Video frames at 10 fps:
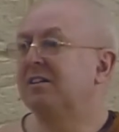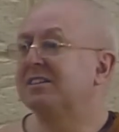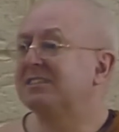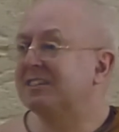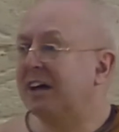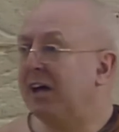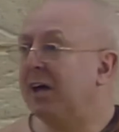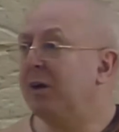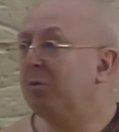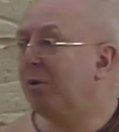
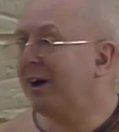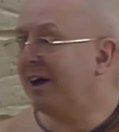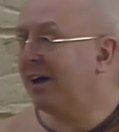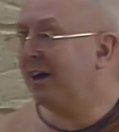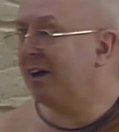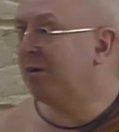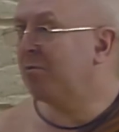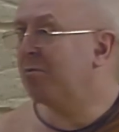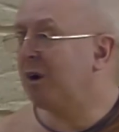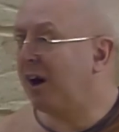Same way,
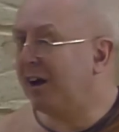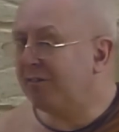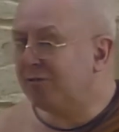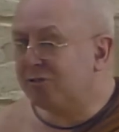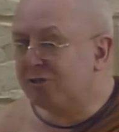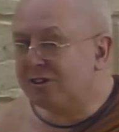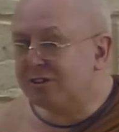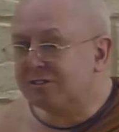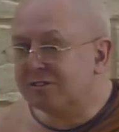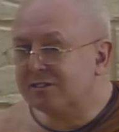
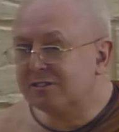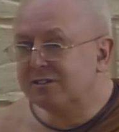mindfulness